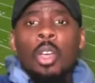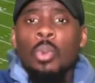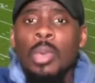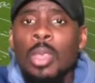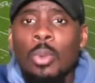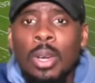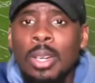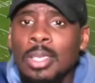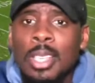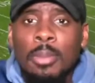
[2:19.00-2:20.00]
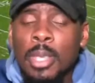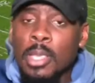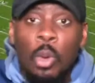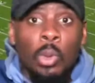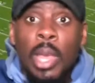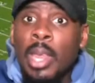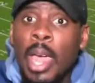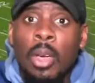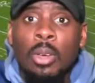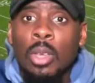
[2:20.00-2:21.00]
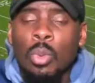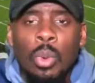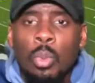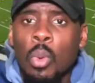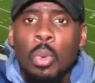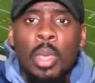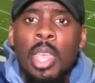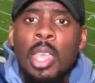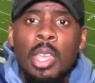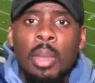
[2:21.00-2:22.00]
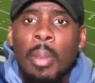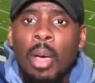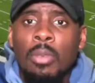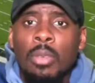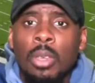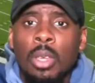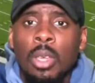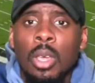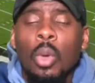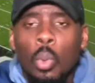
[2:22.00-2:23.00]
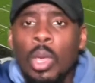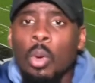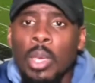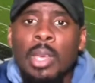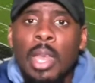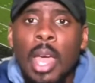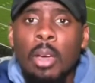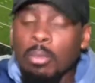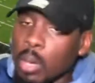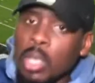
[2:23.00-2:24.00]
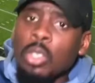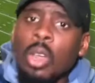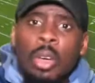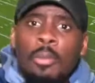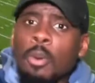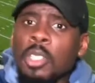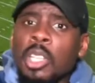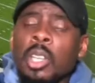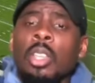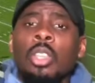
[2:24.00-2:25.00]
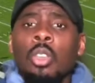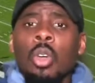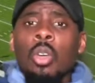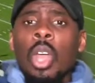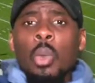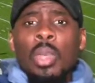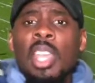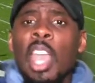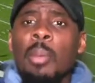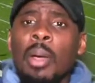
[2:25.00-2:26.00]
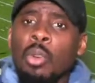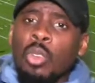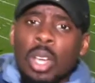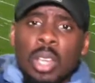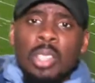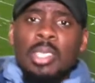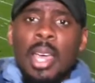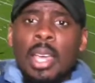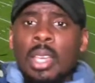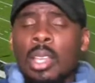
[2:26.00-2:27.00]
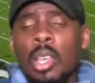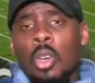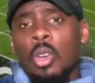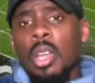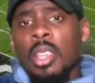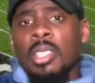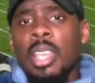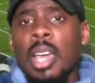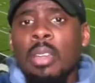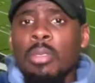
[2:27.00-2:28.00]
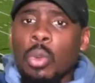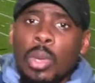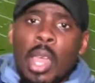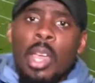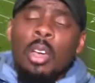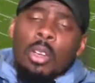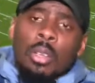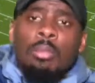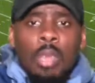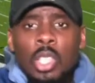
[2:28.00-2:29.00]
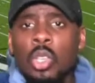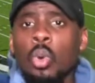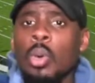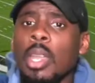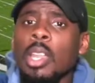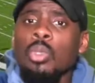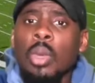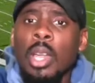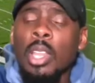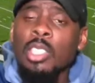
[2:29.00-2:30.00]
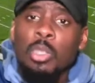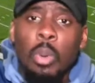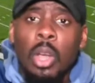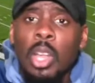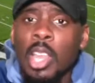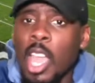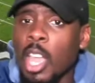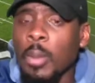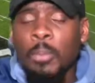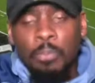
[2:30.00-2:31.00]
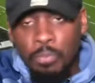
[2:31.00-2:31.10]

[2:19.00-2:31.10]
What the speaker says: we ain't one of the teams that's going to lay down when we hit in the mouth. We gonna get down, but you know, unfortunately, you know, we came out on the other side of it with an L. It's cool. It is what it is. It's part of the game.